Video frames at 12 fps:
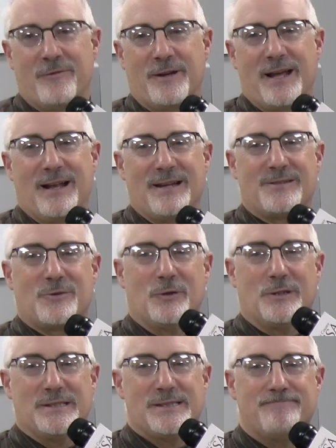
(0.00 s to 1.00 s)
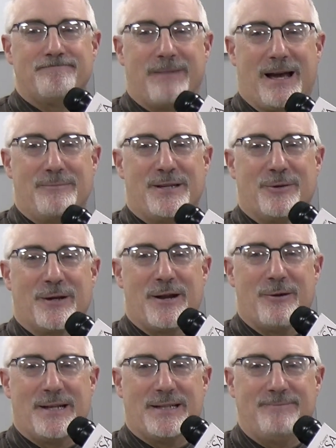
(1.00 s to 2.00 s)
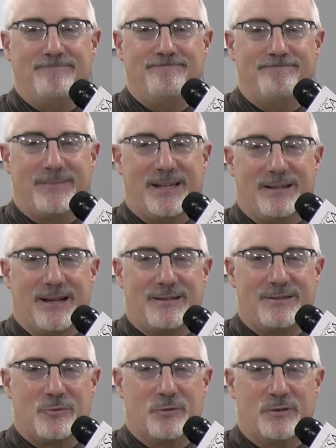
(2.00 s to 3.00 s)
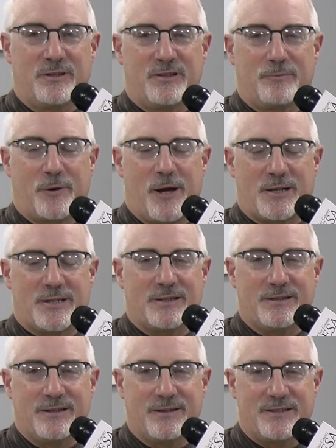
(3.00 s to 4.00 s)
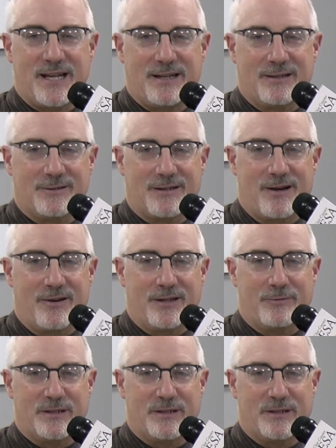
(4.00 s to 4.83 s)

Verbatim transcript: For Dateline Schools, I'm Terry Harrington. Dateline Schools is a production of St. Clair County